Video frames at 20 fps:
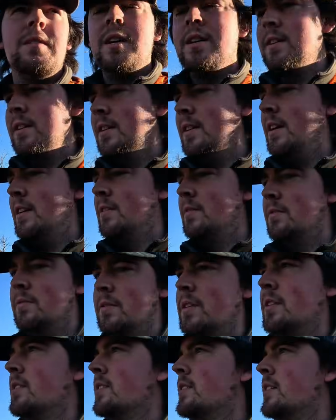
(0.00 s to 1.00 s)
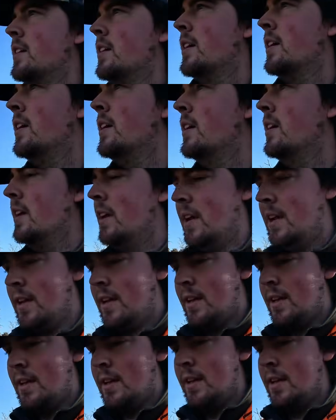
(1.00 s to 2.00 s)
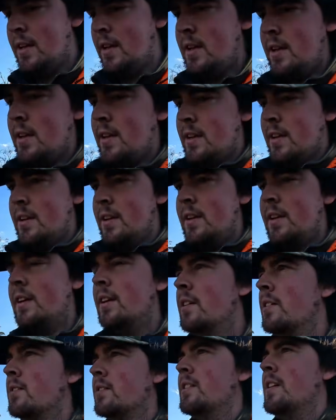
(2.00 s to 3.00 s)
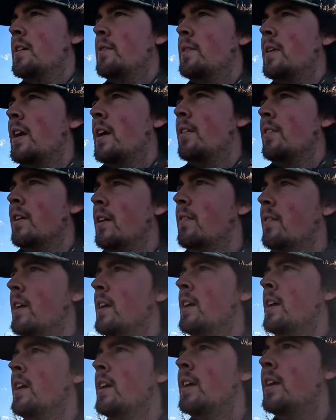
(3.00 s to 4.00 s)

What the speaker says: If it doesn't, it doesn't. We'll just yeah, see how we go anyway.